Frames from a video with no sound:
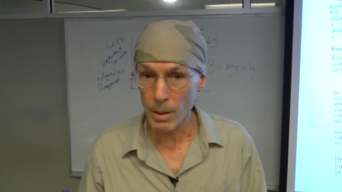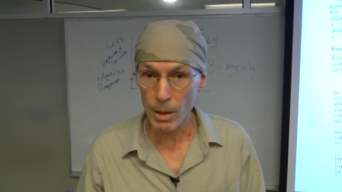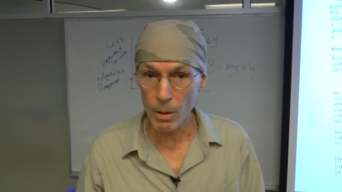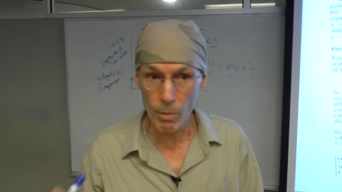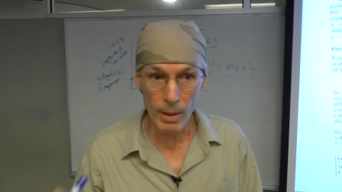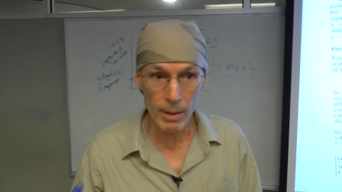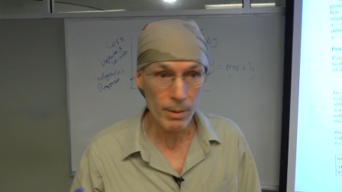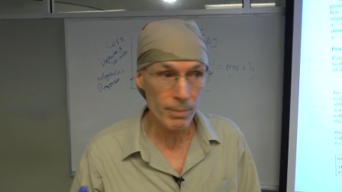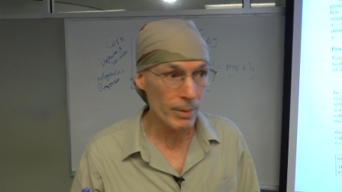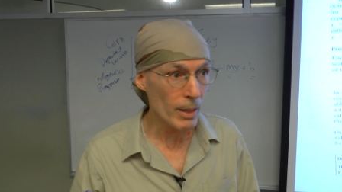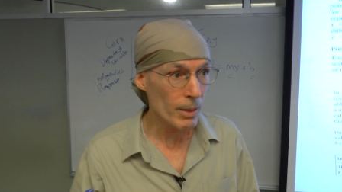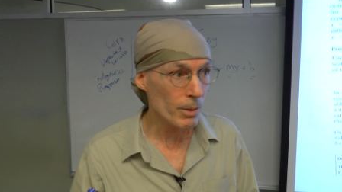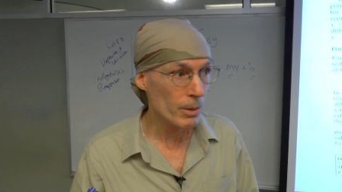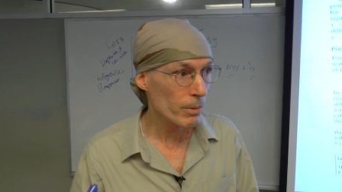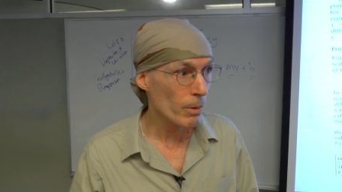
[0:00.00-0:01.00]
Our
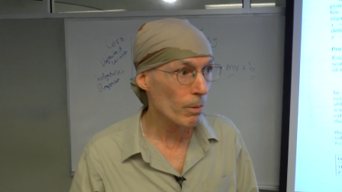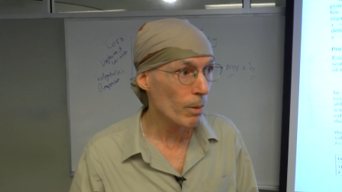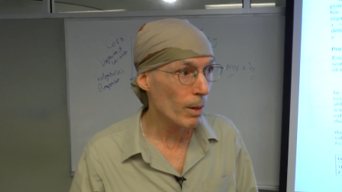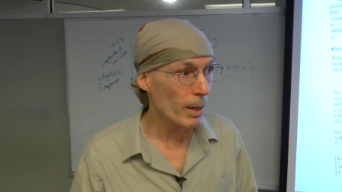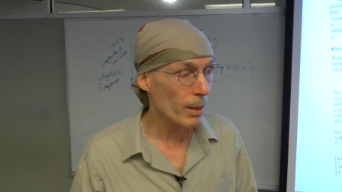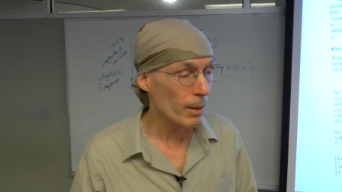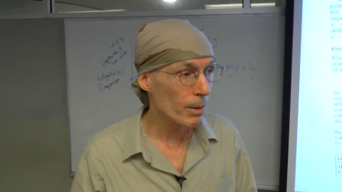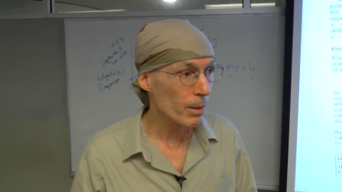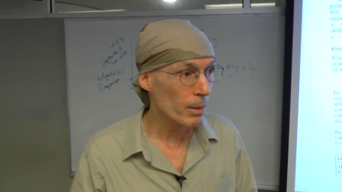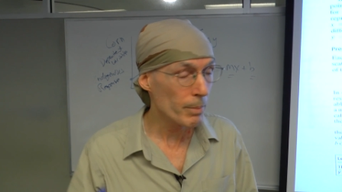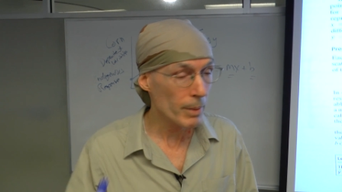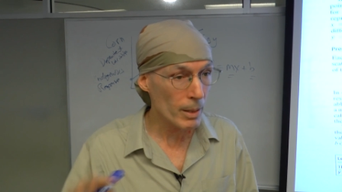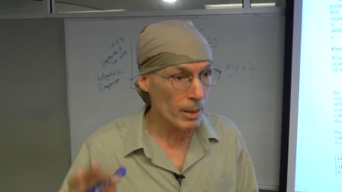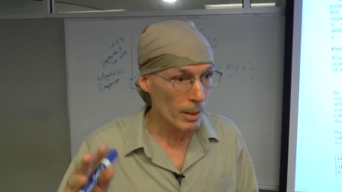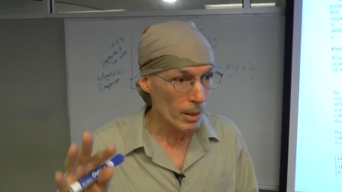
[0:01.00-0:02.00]
values for y are going to
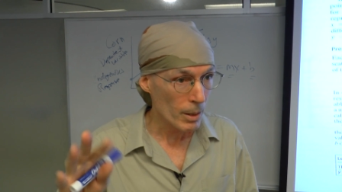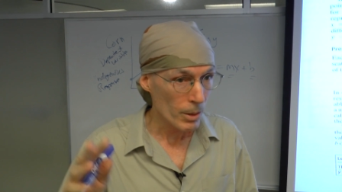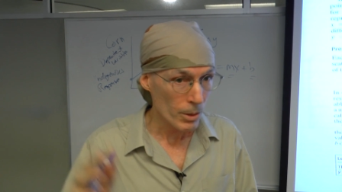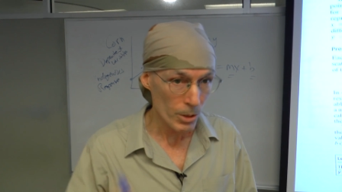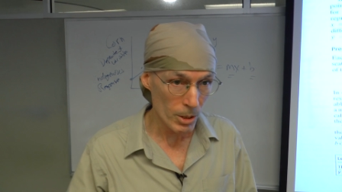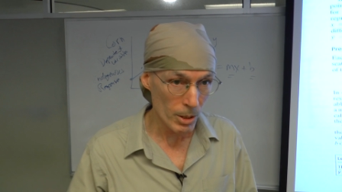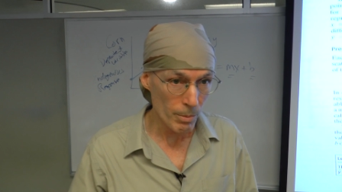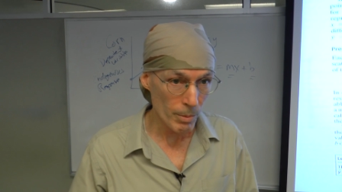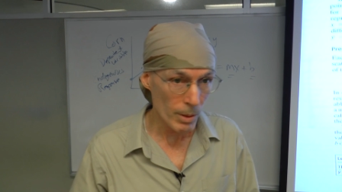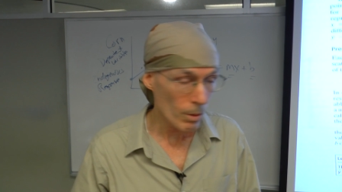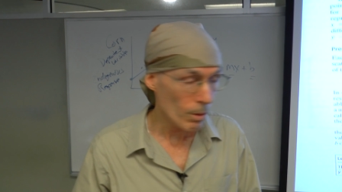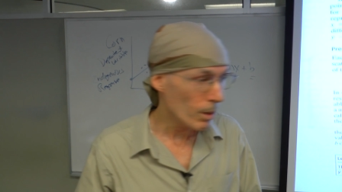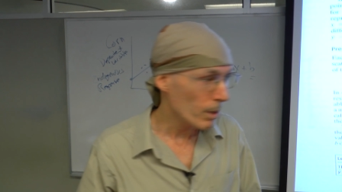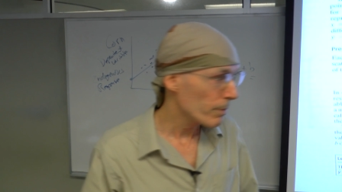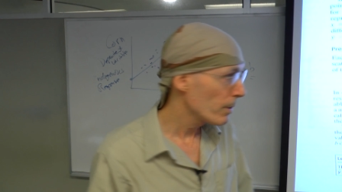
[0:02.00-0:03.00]
be somewhat
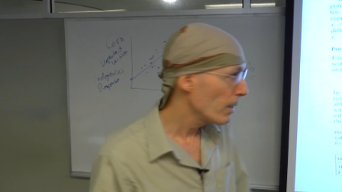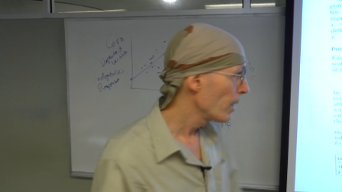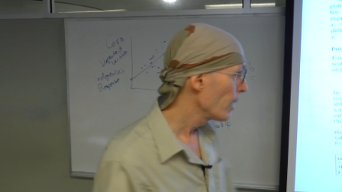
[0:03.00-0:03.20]
off.